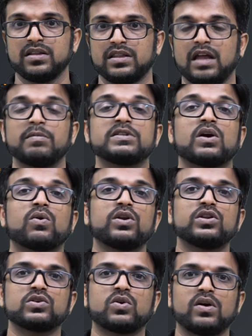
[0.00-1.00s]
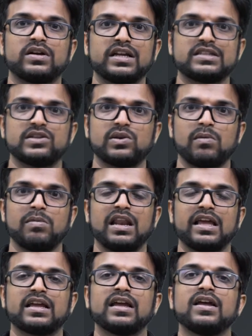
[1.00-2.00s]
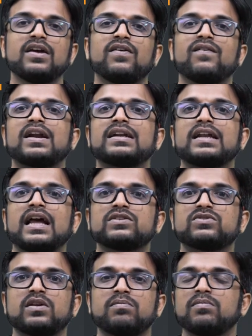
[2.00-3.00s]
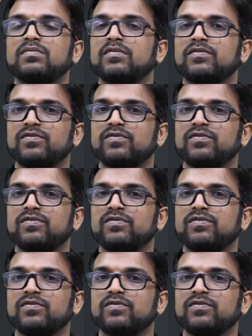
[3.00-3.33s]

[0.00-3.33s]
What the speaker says: That means according to context, it will be like work transfer